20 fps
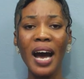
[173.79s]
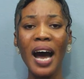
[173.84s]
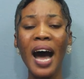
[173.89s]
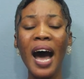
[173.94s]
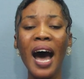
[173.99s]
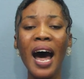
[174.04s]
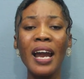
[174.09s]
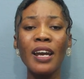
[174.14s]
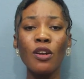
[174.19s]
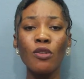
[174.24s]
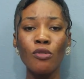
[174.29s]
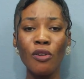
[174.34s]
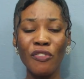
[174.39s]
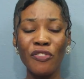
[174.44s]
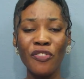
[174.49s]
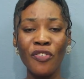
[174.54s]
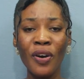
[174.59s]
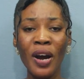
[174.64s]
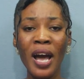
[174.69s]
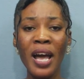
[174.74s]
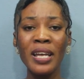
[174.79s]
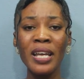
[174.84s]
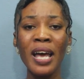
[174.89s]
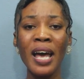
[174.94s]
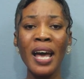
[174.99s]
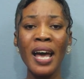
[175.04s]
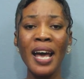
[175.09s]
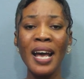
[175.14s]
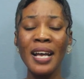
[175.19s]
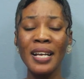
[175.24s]
and dofo
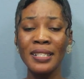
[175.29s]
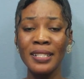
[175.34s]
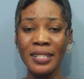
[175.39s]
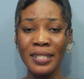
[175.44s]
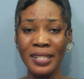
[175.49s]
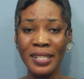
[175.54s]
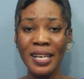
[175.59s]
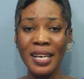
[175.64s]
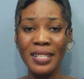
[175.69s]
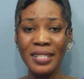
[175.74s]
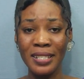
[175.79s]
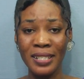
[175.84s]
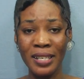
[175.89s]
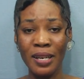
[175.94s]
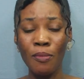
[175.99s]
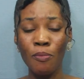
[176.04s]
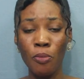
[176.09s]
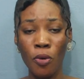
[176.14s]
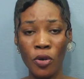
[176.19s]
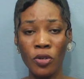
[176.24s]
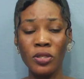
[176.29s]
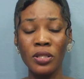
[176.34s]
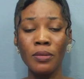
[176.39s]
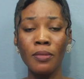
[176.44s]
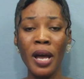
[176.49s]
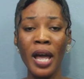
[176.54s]
eye G N G boss